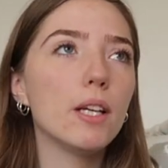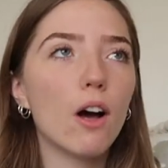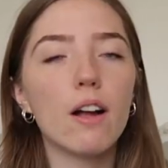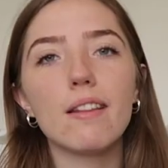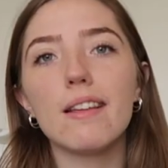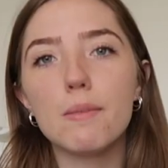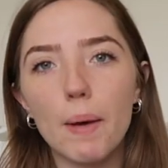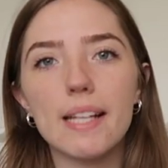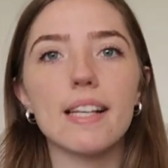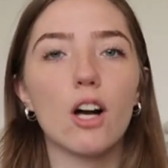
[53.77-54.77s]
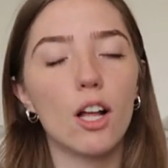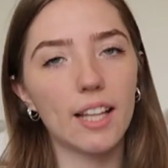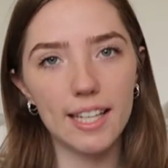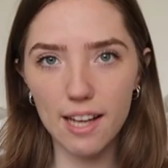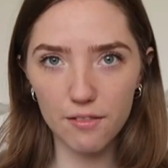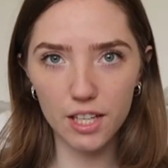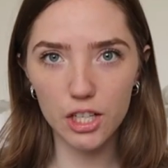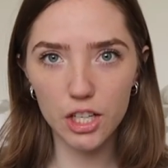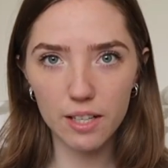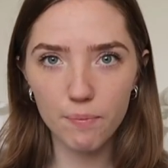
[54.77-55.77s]
beyond this basic online
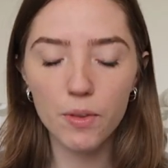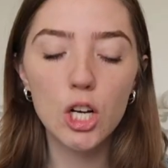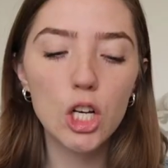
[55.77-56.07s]
definition.